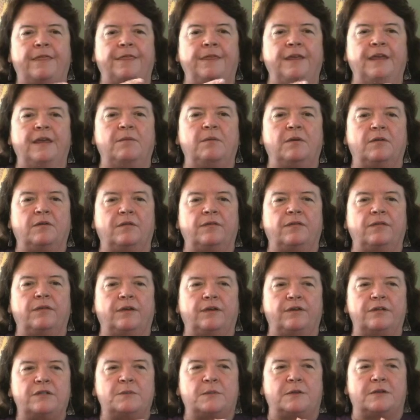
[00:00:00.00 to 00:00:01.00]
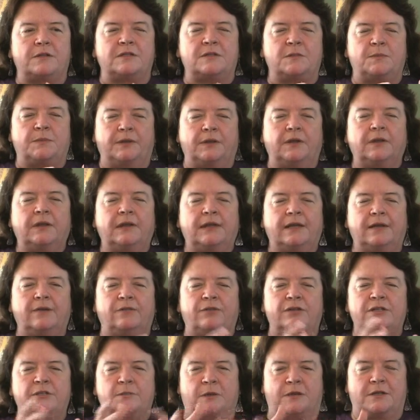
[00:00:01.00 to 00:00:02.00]
theme of irresponsibility and
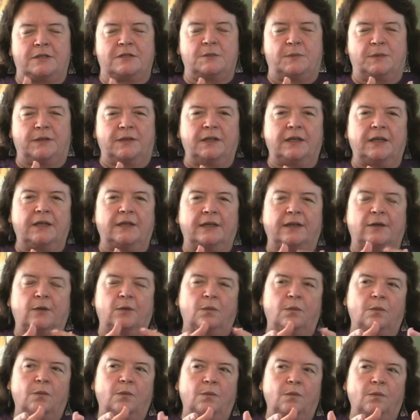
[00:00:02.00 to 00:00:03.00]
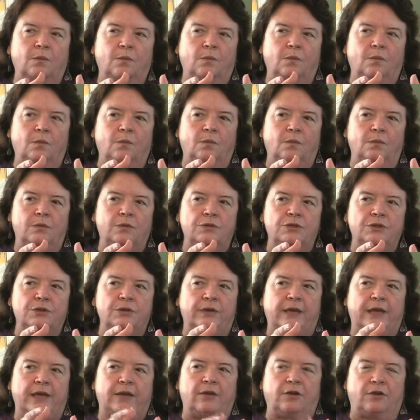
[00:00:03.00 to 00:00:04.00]
responsibility, like, do you
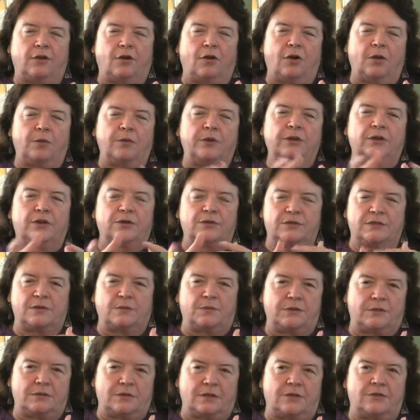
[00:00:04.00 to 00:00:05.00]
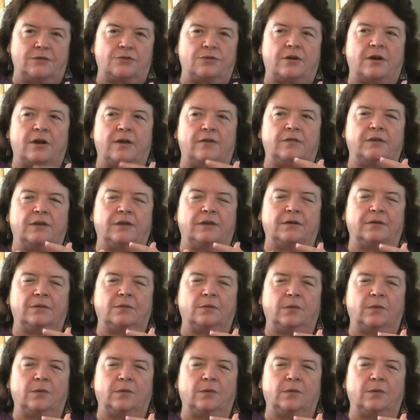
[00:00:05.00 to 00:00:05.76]
get in a car when you know someone's not driving